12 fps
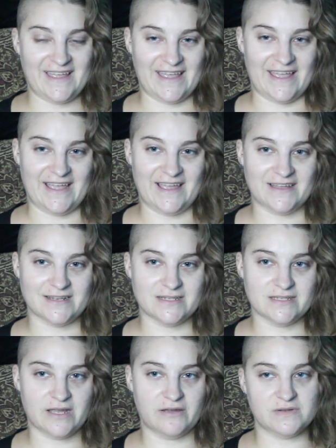
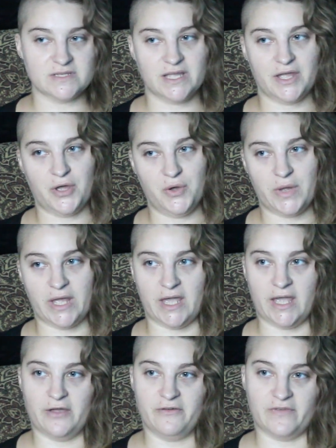And I was like,
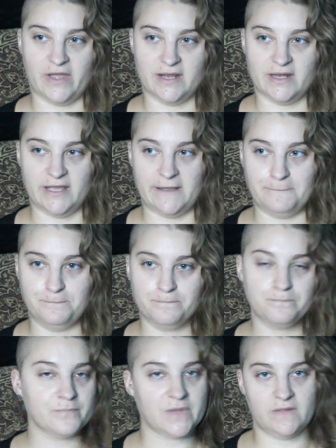okay, I'll find it.
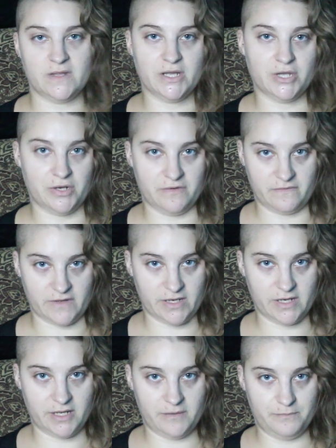And then I couldn't
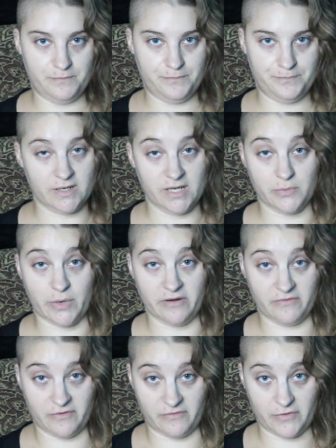find it anywhere
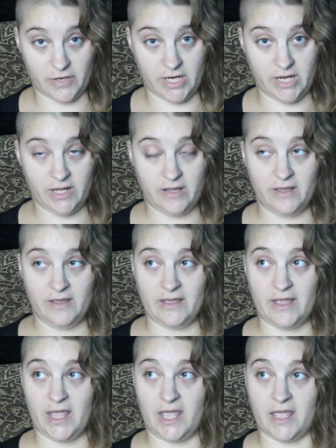for free.
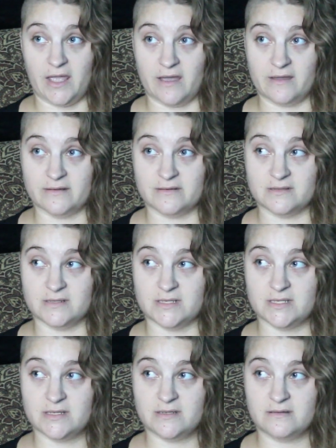And
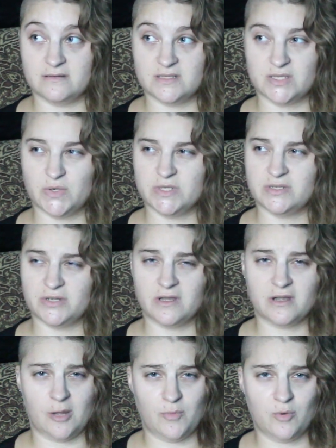so it took a
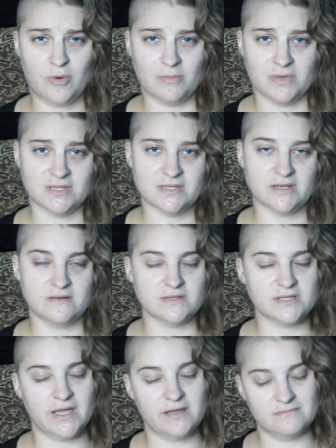couple more months, and I was
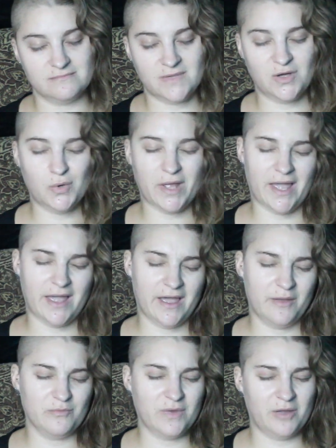like, okay,
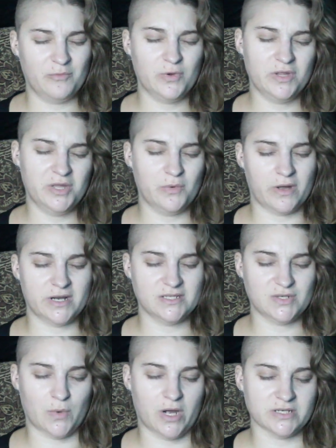I'm really wanting
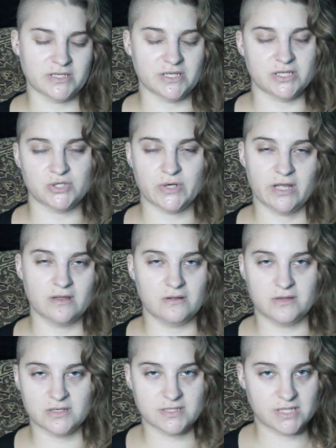to watch it. The trailer
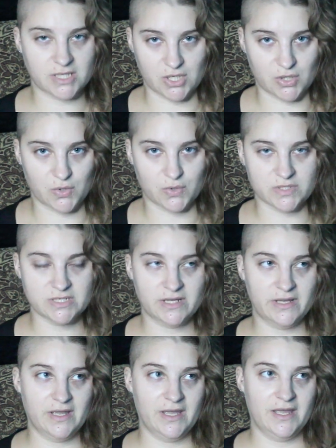looks cute.
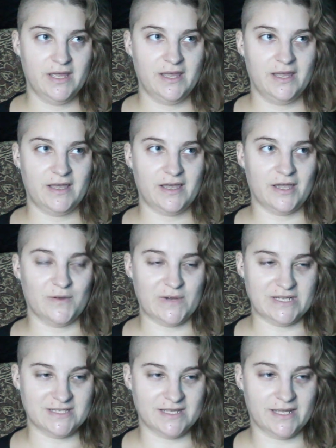I
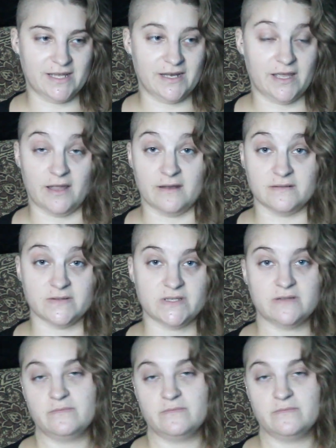rented it and